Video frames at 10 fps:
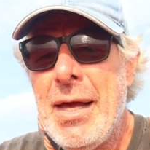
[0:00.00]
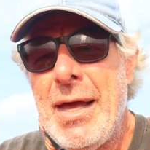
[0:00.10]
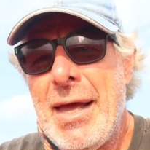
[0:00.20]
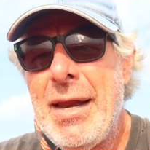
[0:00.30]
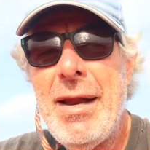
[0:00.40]

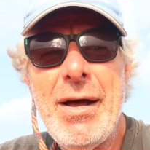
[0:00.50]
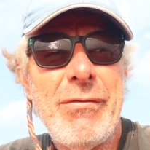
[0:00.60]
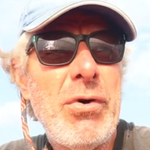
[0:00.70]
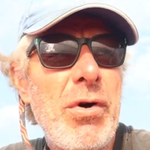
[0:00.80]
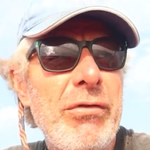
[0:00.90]
And
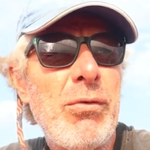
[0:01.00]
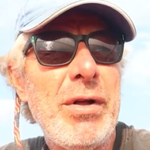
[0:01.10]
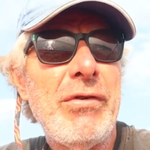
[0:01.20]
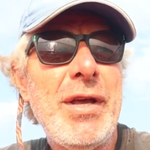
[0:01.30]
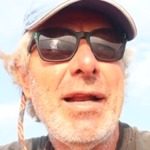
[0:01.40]
of course,
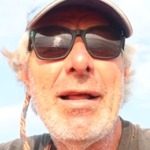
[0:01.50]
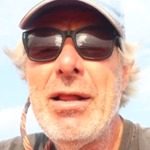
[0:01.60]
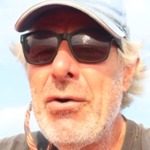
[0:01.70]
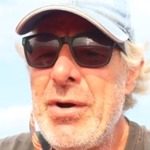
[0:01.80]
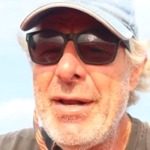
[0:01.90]
once you get
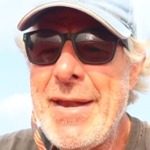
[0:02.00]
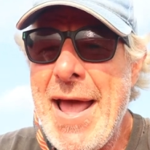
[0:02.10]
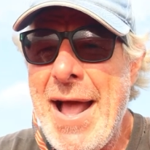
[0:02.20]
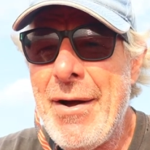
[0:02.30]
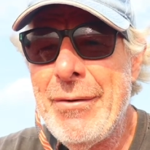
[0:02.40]
it loaded
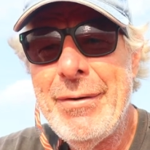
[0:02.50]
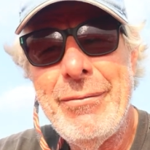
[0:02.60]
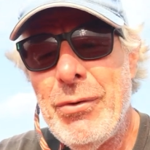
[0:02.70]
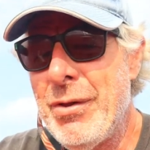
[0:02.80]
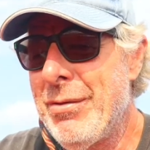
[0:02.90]

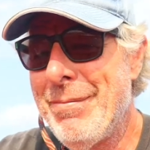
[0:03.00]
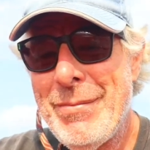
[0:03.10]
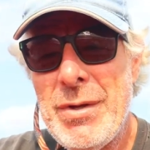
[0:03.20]
down with